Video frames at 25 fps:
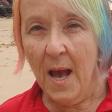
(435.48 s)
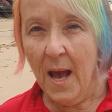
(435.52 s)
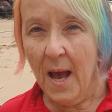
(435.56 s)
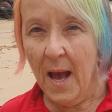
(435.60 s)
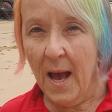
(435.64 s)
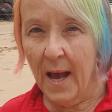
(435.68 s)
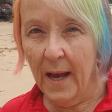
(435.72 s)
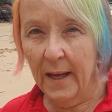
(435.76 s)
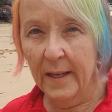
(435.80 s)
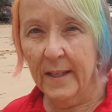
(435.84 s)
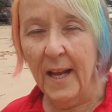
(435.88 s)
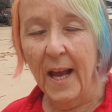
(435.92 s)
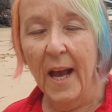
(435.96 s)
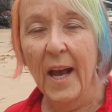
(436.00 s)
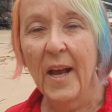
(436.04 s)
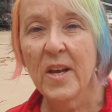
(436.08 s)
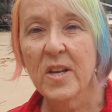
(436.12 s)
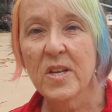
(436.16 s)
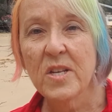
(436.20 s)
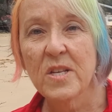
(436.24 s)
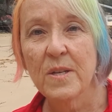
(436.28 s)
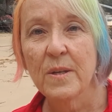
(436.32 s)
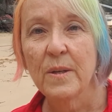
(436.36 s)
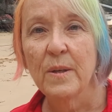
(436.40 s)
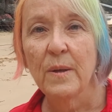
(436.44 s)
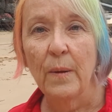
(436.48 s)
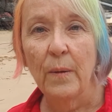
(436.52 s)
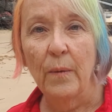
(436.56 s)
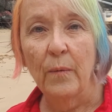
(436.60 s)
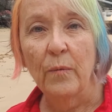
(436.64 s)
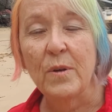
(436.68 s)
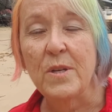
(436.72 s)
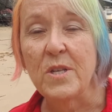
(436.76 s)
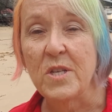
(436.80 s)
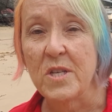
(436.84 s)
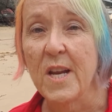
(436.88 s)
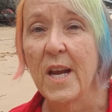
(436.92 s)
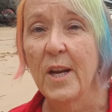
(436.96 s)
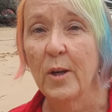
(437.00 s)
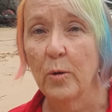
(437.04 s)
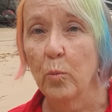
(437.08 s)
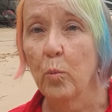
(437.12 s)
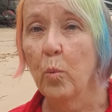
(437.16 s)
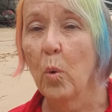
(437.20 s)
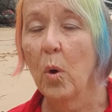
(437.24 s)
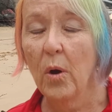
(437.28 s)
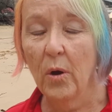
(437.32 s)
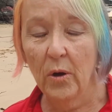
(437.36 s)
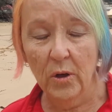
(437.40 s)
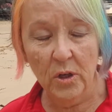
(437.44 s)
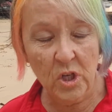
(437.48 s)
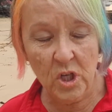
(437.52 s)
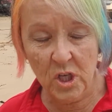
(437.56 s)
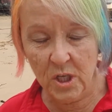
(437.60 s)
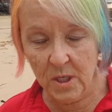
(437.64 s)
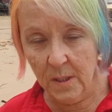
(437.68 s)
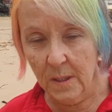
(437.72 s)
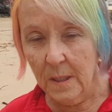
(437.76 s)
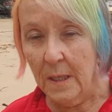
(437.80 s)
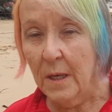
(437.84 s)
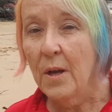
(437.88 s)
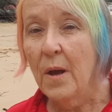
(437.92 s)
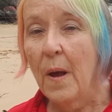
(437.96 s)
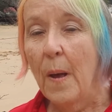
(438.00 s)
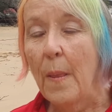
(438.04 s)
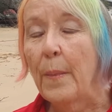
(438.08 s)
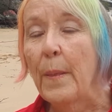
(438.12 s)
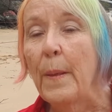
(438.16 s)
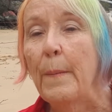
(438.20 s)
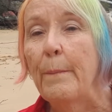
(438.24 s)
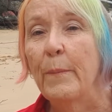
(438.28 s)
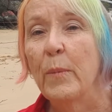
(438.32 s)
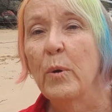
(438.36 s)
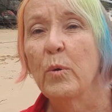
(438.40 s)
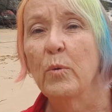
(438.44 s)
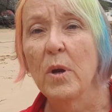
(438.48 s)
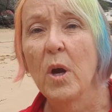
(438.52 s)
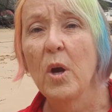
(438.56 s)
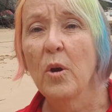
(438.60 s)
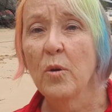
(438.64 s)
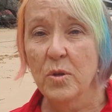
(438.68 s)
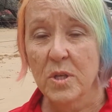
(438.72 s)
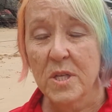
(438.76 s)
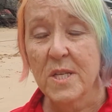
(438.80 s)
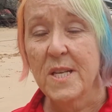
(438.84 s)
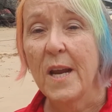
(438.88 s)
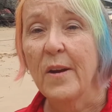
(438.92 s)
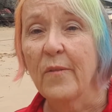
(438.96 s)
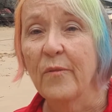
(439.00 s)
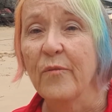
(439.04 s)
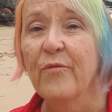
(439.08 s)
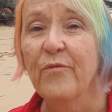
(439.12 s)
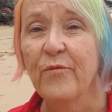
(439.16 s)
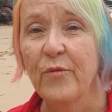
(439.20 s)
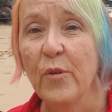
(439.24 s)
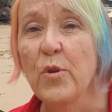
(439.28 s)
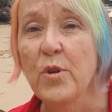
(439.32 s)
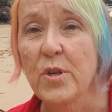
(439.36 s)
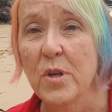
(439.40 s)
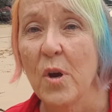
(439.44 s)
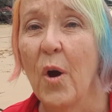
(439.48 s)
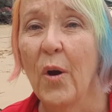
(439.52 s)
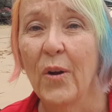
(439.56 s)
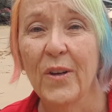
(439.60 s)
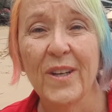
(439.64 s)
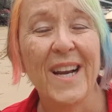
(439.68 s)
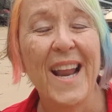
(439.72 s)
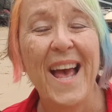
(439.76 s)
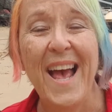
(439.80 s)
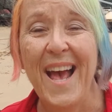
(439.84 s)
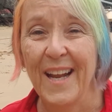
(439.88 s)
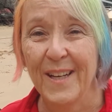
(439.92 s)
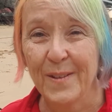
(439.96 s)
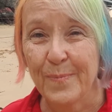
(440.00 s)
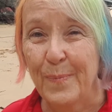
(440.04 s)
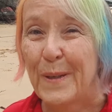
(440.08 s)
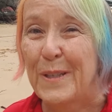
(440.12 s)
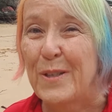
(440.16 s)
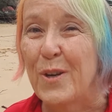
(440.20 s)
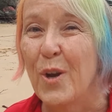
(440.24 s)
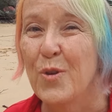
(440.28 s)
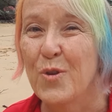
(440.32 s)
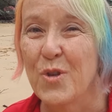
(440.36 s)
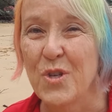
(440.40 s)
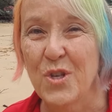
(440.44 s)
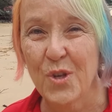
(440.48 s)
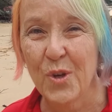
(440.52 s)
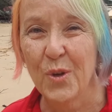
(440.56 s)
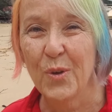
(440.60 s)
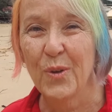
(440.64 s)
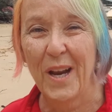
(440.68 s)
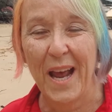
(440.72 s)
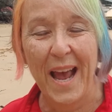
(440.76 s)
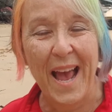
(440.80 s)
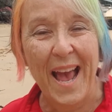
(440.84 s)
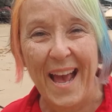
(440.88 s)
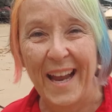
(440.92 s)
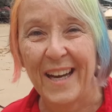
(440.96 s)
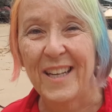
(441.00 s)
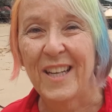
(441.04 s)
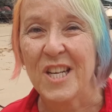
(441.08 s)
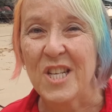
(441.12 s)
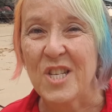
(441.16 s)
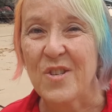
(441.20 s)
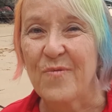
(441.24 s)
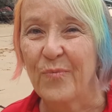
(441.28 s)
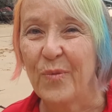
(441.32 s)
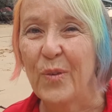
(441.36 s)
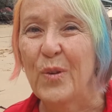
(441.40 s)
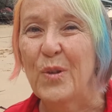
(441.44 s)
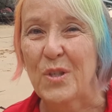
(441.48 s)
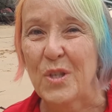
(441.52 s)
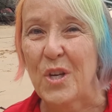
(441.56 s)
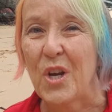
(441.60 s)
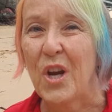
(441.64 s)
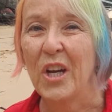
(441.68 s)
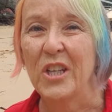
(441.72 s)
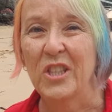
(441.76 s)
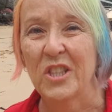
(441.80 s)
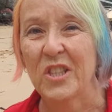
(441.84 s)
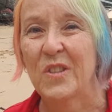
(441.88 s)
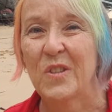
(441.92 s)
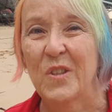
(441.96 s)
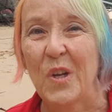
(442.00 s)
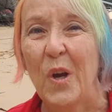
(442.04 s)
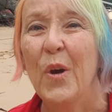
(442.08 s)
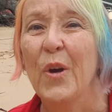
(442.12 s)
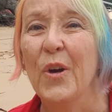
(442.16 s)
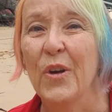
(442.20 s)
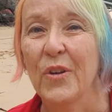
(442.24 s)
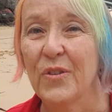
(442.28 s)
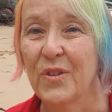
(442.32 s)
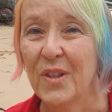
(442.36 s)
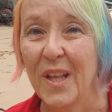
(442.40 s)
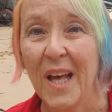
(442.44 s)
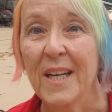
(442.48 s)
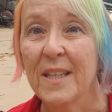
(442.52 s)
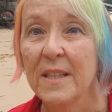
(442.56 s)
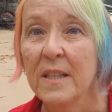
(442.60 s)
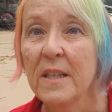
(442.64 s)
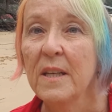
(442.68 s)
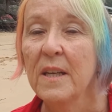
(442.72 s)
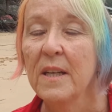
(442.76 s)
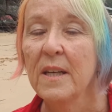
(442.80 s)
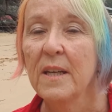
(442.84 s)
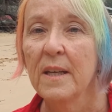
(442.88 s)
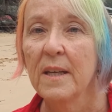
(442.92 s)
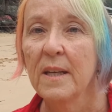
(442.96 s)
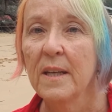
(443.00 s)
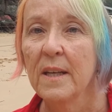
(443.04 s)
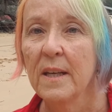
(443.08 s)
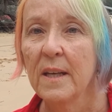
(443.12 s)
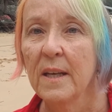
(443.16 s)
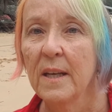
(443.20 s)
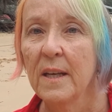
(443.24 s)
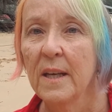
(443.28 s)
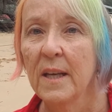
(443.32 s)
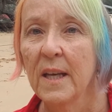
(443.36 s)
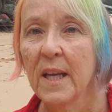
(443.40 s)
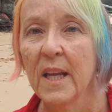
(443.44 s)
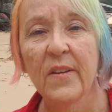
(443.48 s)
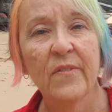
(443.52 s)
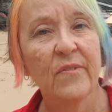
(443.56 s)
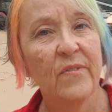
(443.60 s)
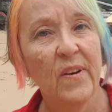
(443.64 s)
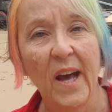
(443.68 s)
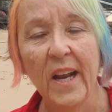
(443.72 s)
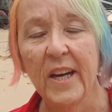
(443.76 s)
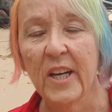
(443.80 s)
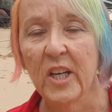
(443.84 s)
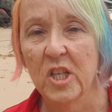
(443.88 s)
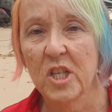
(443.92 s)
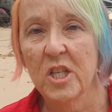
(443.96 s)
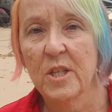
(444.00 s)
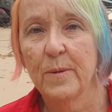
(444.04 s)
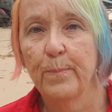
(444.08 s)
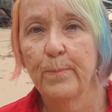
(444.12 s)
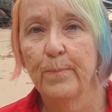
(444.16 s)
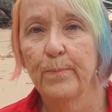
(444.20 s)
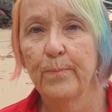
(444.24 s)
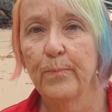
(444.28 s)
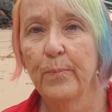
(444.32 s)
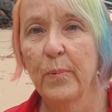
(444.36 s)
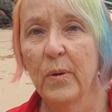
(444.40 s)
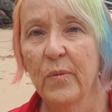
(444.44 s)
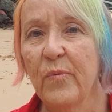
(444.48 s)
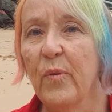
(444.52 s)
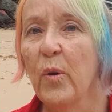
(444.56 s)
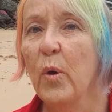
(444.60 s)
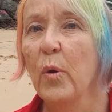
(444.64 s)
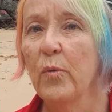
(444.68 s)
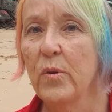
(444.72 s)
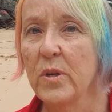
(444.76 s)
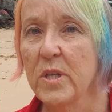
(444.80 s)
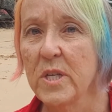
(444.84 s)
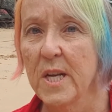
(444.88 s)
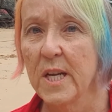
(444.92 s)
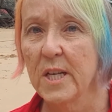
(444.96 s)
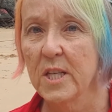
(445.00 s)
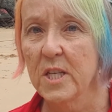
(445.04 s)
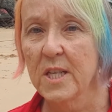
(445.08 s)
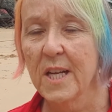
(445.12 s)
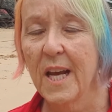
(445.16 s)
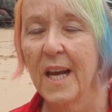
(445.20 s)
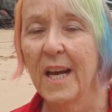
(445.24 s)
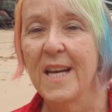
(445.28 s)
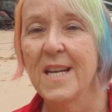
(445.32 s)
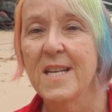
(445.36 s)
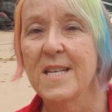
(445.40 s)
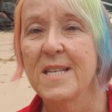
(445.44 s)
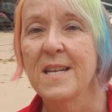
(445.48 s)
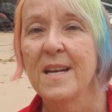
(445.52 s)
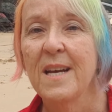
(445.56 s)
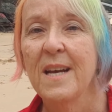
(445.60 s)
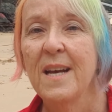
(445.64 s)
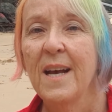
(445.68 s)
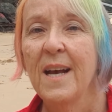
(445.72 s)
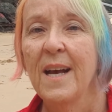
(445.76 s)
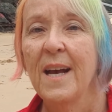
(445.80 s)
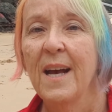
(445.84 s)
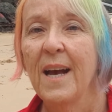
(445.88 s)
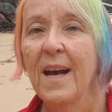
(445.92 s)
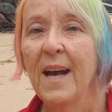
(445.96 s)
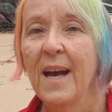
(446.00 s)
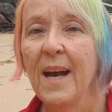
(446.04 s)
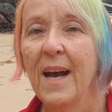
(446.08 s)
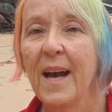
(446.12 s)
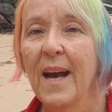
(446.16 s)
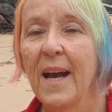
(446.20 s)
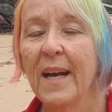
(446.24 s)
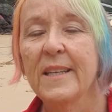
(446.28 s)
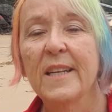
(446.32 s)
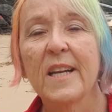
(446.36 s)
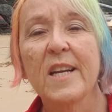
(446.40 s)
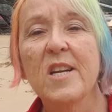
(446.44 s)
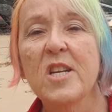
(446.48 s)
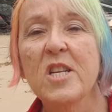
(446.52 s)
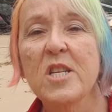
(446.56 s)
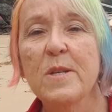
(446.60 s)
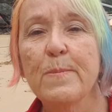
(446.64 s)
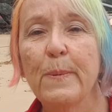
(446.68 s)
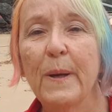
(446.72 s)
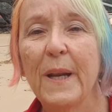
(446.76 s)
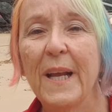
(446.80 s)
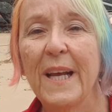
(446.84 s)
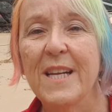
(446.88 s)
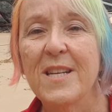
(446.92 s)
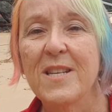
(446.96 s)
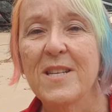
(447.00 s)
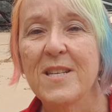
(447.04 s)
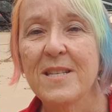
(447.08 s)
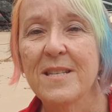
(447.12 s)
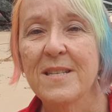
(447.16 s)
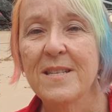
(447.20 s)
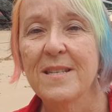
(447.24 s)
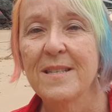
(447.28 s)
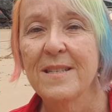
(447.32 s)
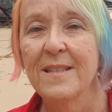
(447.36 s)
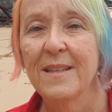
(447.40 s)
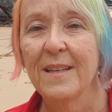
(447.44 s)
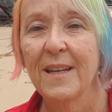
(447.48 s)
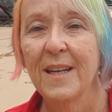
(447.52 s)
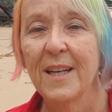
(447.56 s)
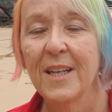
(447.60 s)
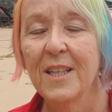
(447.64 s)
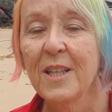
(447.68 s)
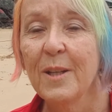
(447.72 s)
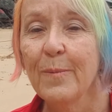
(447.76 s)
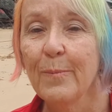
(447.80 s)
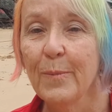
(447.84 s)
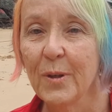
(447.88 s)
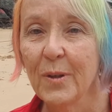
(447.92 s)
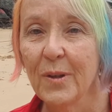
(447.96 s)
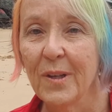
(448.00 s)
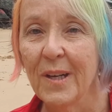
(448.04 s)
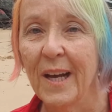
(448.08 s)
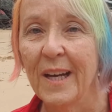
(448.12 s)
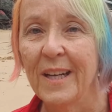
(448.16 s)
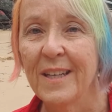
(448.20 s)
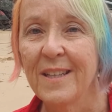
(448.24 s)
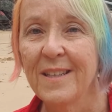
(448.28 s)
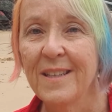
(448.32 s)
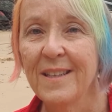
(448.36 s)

And as Rosette watched, Moreau set foot on land, but no sooner had his foot touched the earth than he vanished before Rosette's gaze, and in his place, in the moonlight,